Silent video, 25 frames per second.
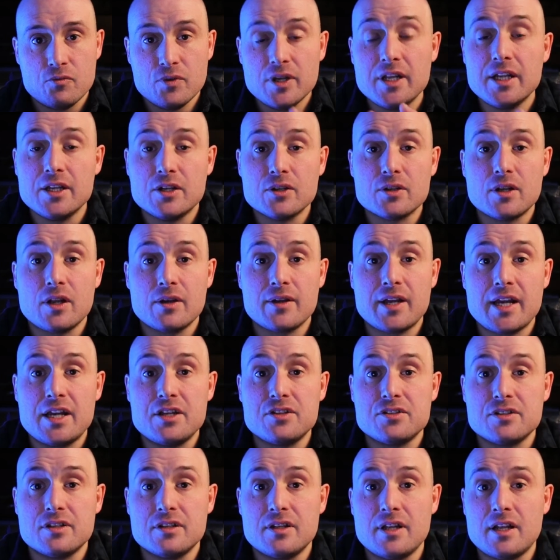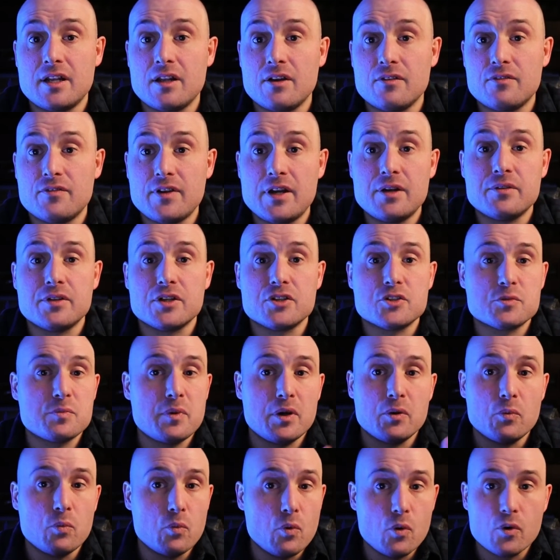really good location, and I found it just by
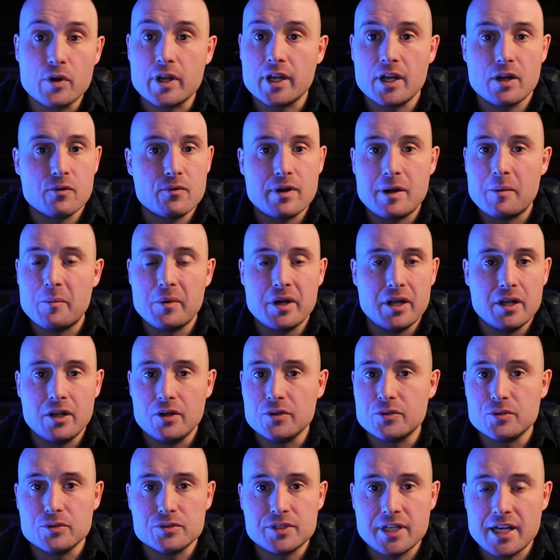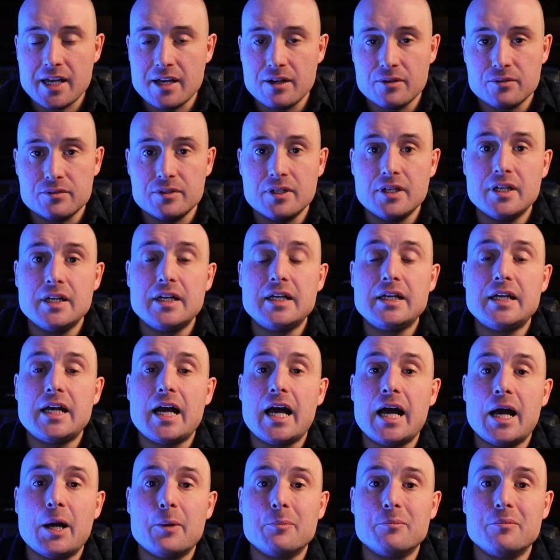walking around my local town.
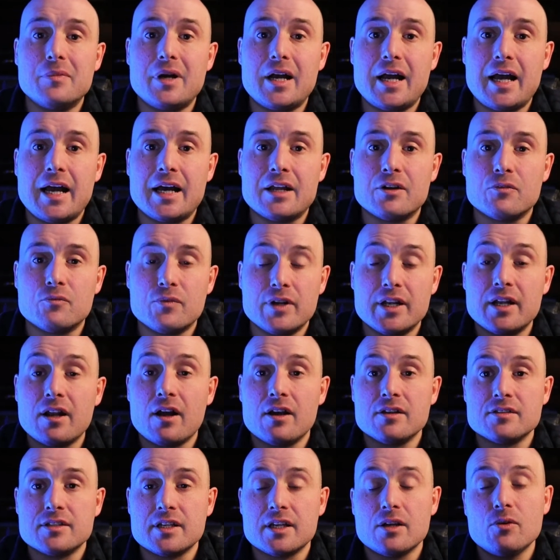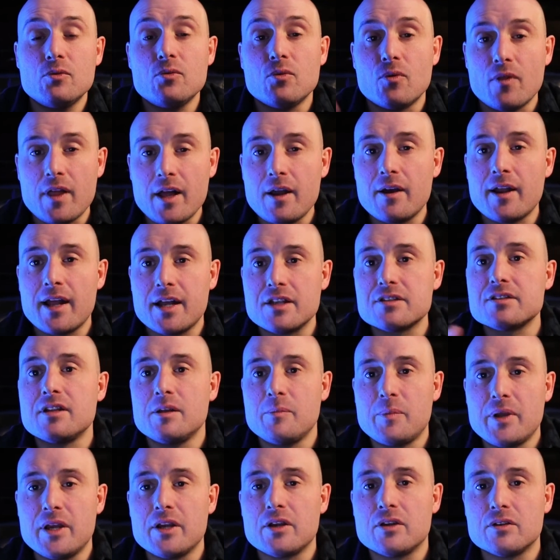And realizing, oh, that would actually
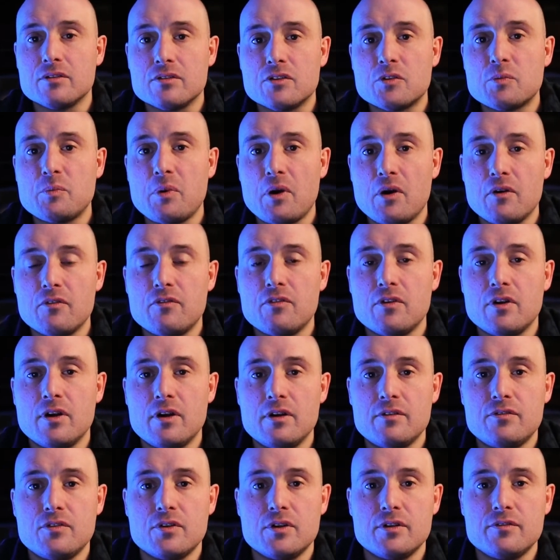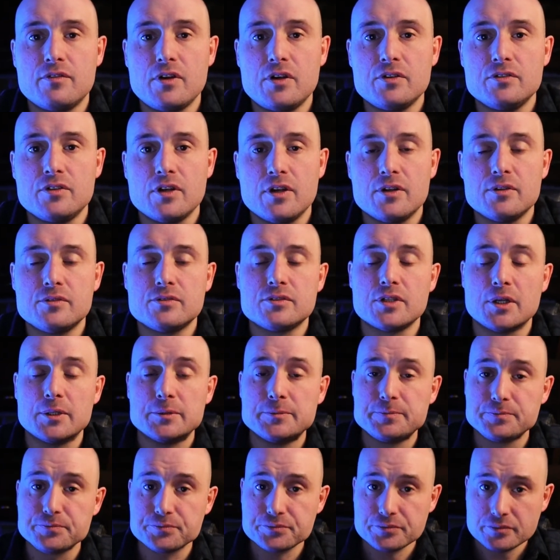be a good spot for a photo. So
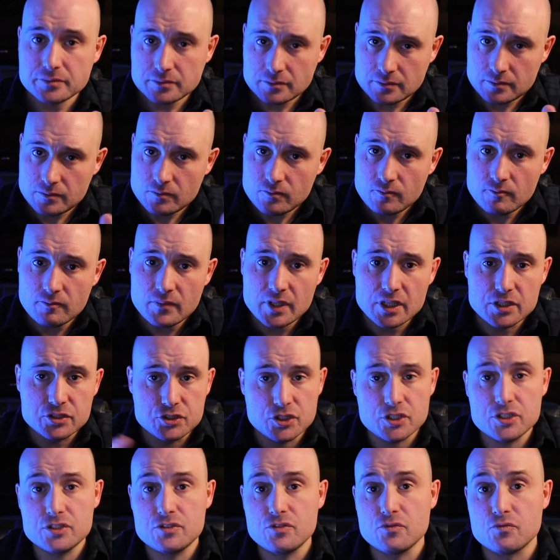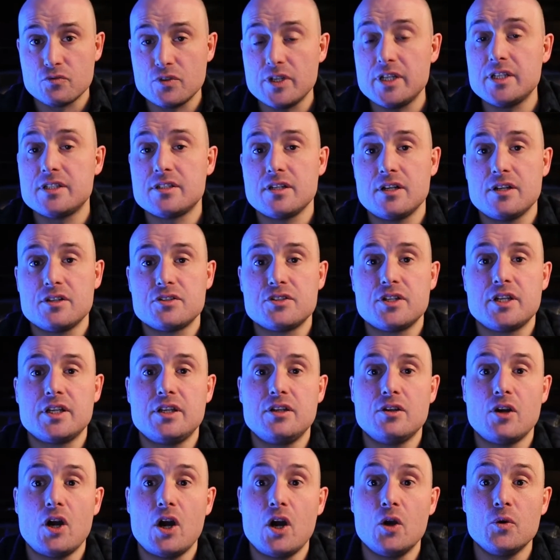just researching
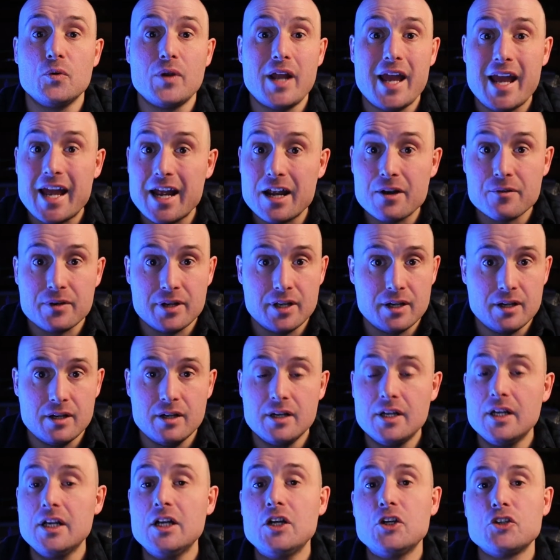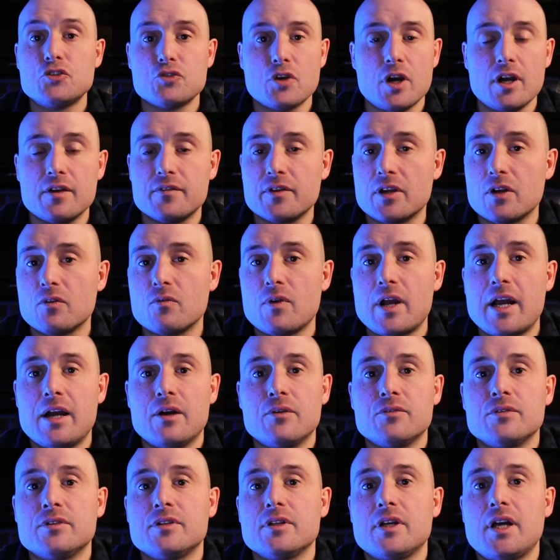your own area, driving
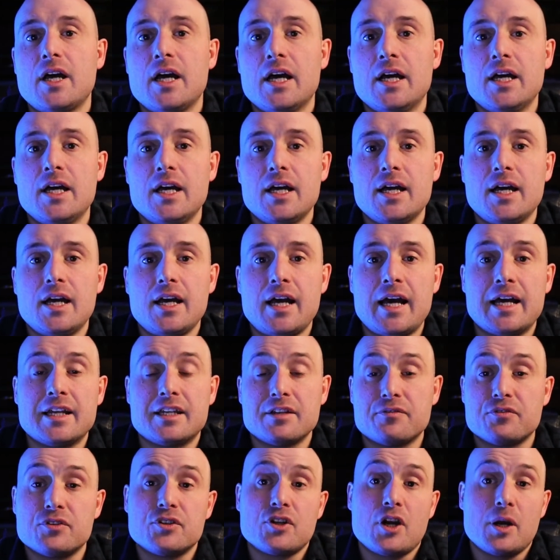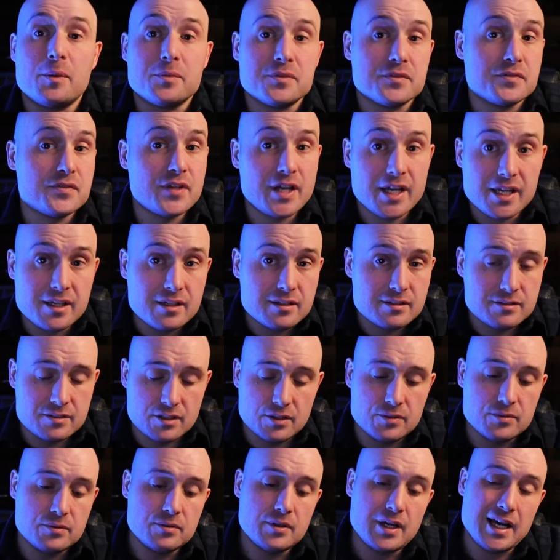around at different times of day,
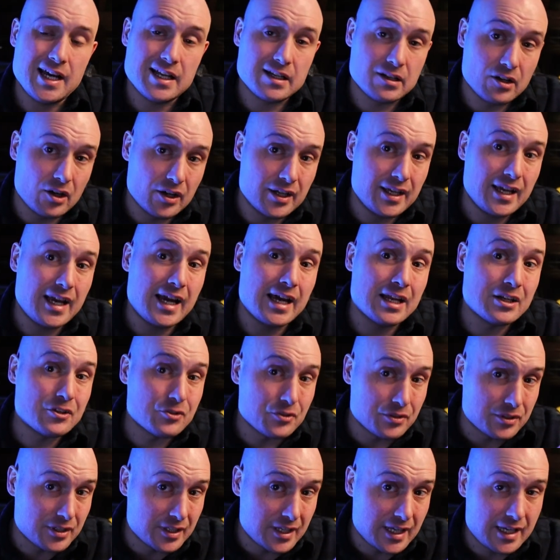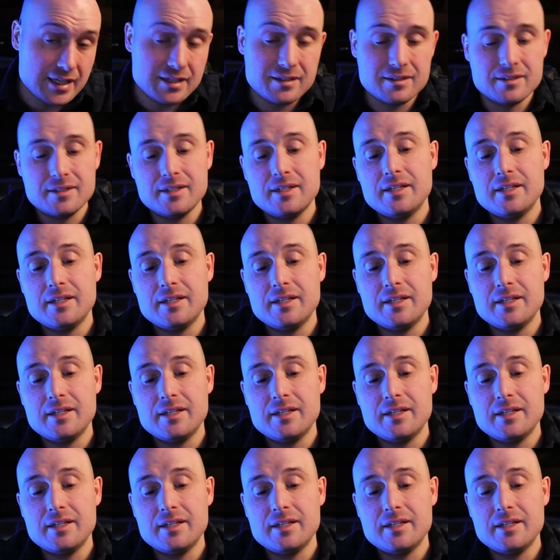so at night and during the day,